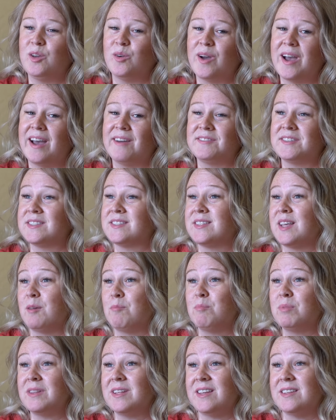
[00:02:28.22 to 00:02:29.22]
you have to say,
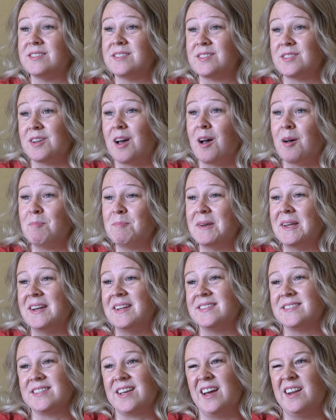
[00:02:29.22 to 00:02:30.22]
please stop. And
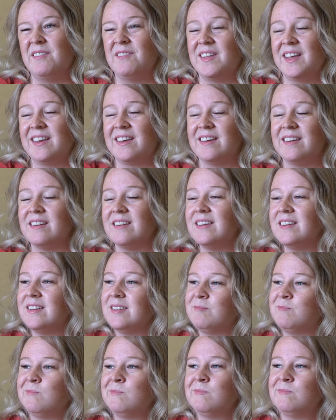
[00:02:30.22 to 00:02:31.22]
it's kind of like a
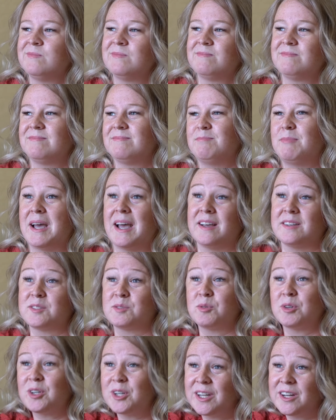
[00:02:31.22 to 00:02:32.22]

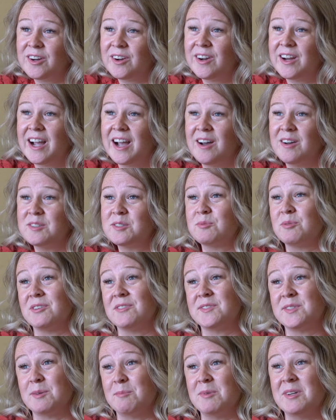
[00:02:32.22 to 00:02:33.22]
password in our house where
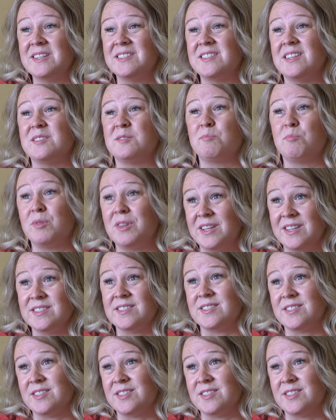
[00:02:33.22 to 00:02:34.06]
if somebody says, please